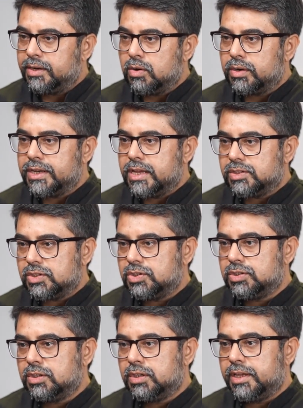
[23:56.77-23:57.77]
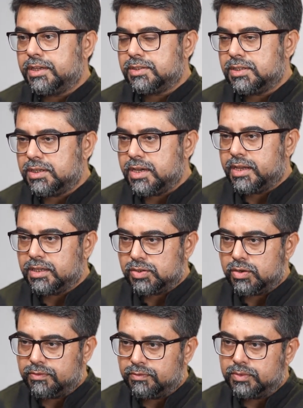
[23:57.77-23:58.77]
an organization like a CDRS?
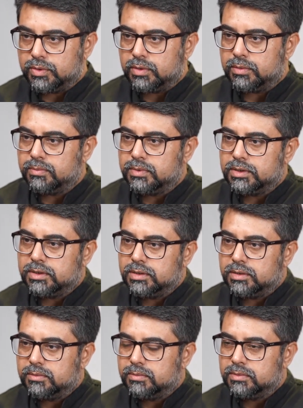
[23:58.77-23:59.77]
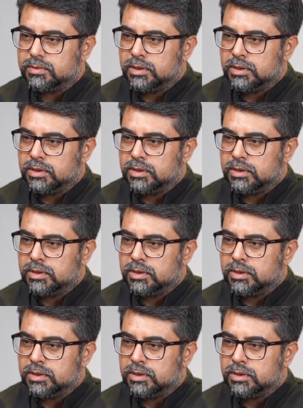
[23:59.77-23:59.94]
You have